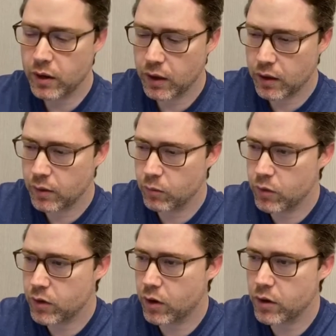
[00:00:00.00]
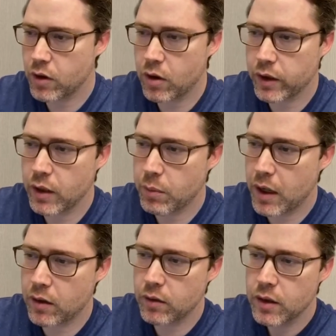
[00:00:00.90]
and we'll start talking
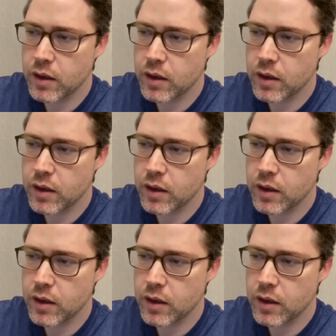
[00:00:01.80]
about